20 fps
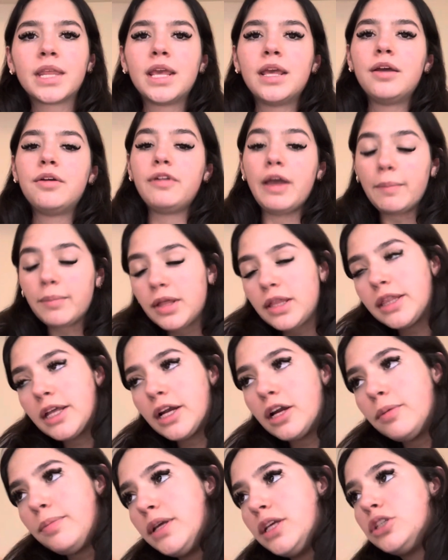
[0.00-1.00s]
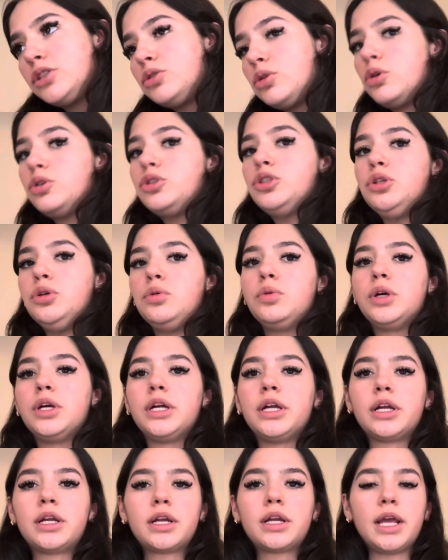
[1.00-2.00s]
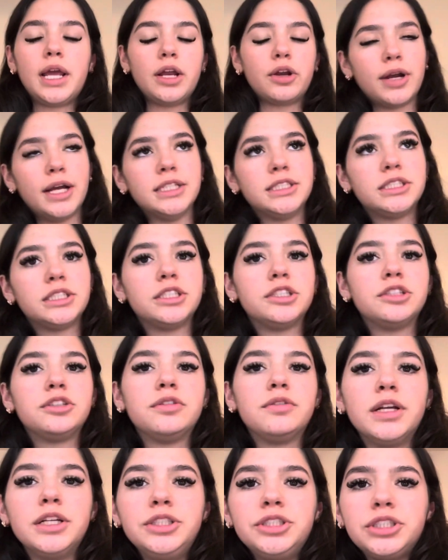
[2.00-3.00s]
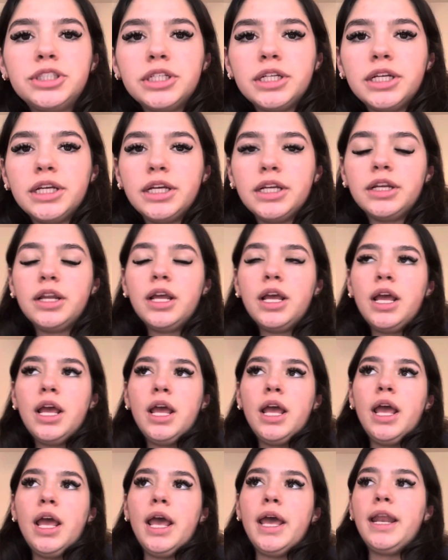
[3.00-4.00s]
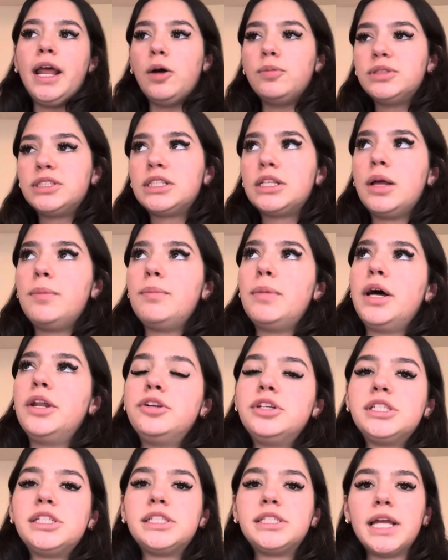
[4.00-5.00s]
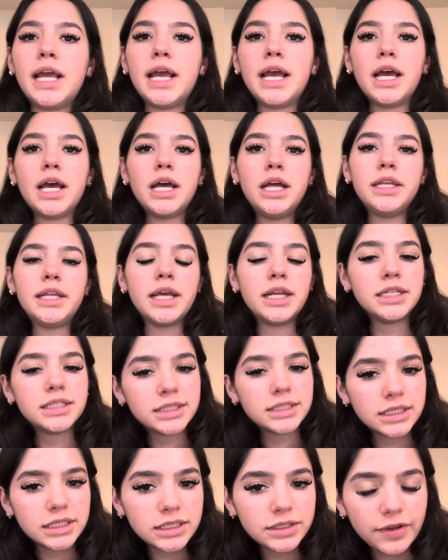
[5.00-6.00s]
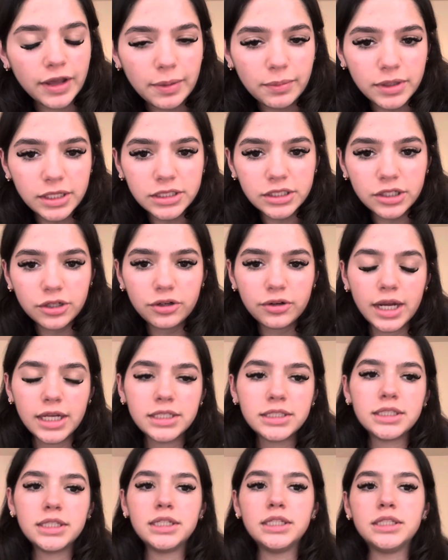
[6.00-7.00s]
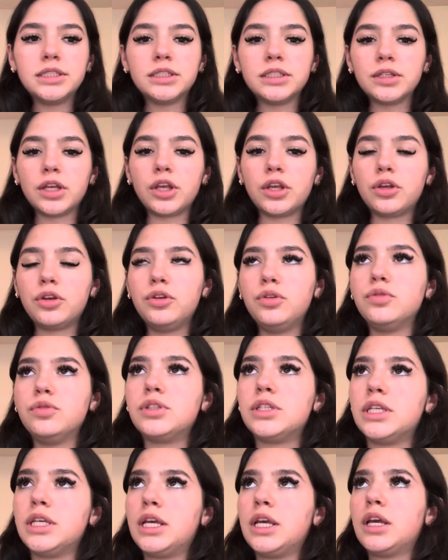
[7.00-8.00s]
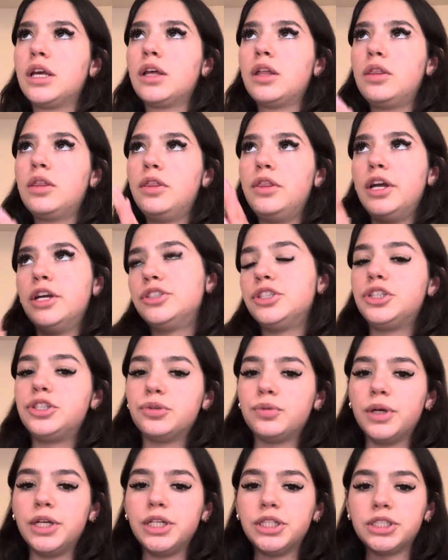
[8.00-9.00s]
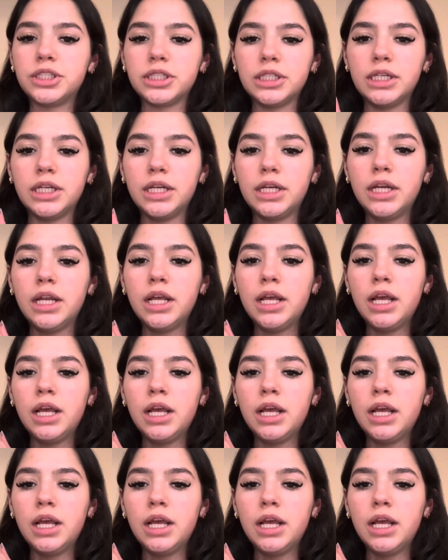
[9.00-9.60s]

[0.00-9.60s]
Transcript: family therapy, social work, and crisis intervention, and helps them understand and assist families in crisis using their situation